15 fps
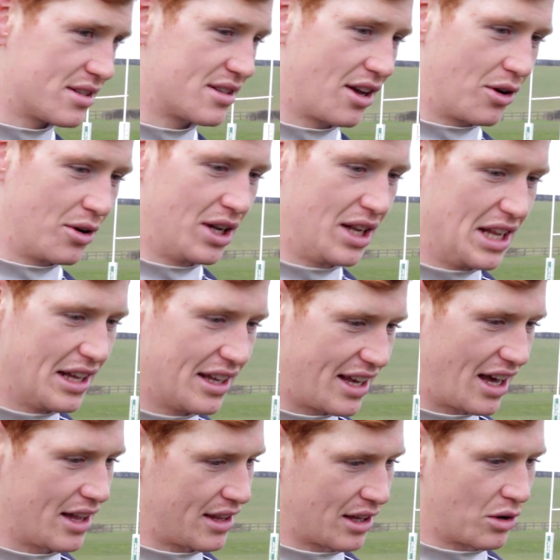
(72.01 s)
So
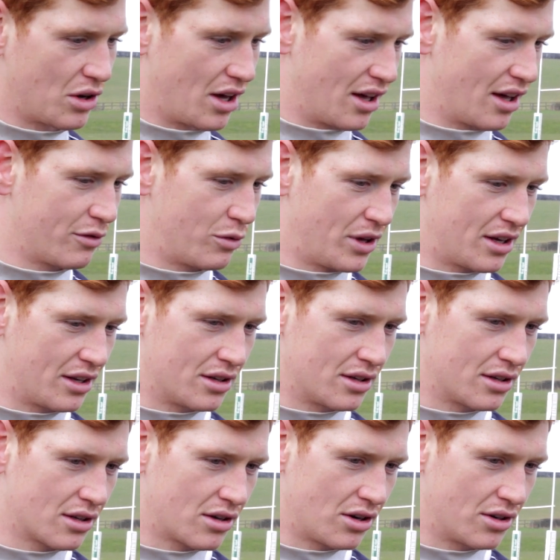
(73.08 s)
yeah, I think uh, if we
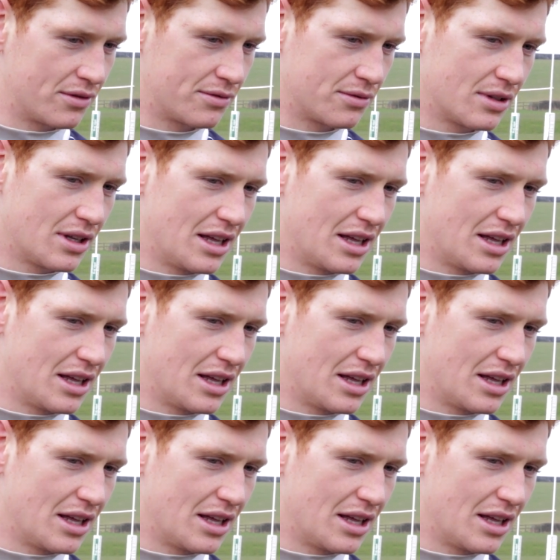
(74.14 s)
can kind of